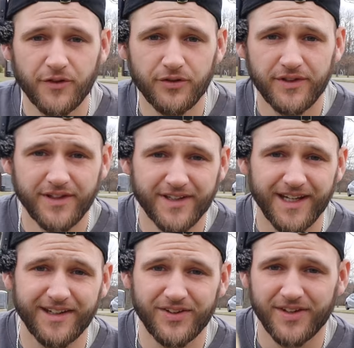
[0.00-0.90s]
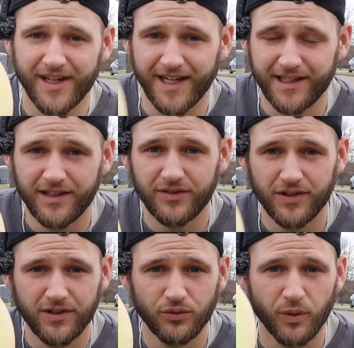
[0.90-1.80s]
first disc is the Hades.
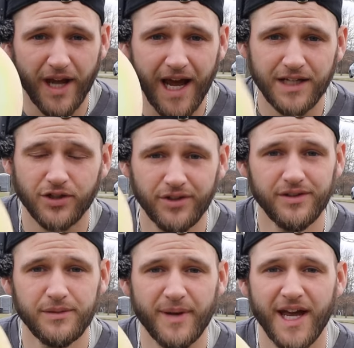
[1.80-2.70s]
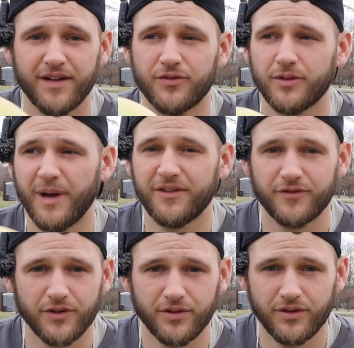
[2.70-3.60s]
This is what I currently bag for my
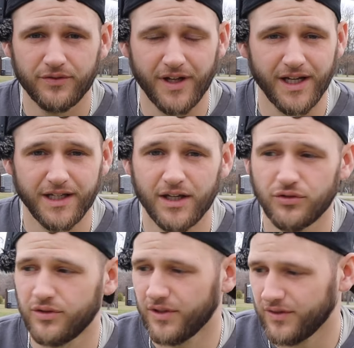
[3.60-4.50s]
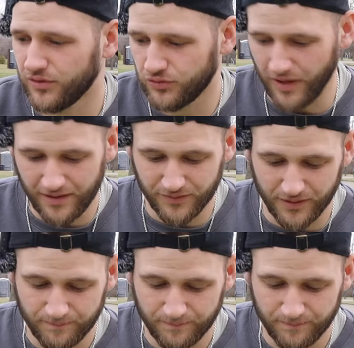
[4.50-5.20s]
furthest flying distance driver.